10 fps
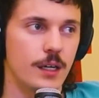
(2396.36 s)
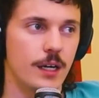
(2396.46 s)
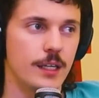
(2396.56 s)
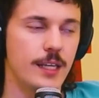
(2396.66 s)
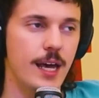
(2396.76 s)

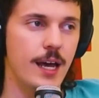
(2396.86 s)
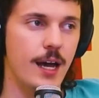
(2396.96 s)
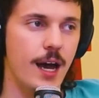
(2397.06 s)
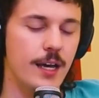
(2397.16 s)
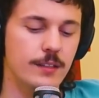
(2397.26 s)
yeah,
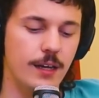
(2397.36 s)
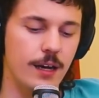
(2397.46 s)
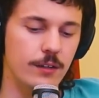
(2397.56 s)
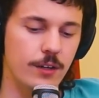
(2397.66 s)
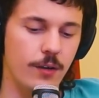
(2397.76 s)
I
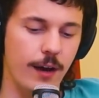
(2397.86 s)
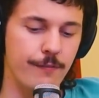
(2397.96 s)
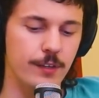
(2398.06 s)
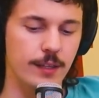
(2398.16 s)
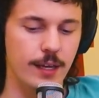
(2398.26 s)
don't know. I
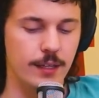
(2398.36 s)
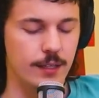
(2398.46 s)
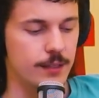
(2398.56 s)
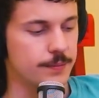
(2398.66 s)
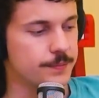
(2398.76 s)
feel like,